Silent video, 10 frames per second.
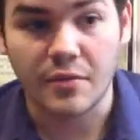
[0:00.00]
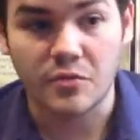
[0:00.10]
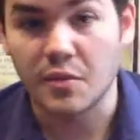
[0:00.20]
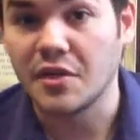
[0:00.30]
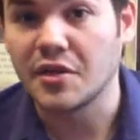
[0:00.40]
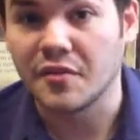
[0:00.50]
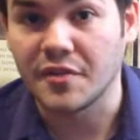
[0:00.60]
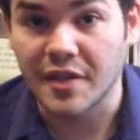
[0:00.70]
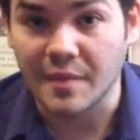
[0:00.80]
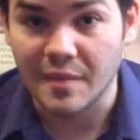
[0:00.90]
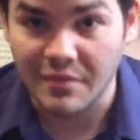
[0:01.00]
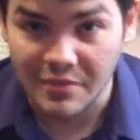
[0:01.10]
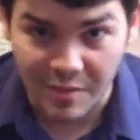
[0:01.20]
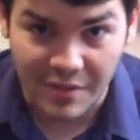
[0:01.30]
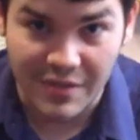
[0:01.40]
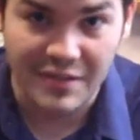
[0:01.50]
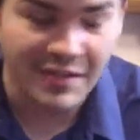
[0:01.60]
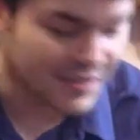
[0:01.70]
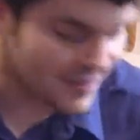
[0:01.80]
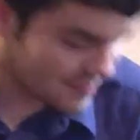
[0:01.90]
and I was way over the time limit, so I'm going to
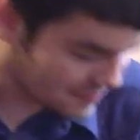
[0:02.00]
condense it.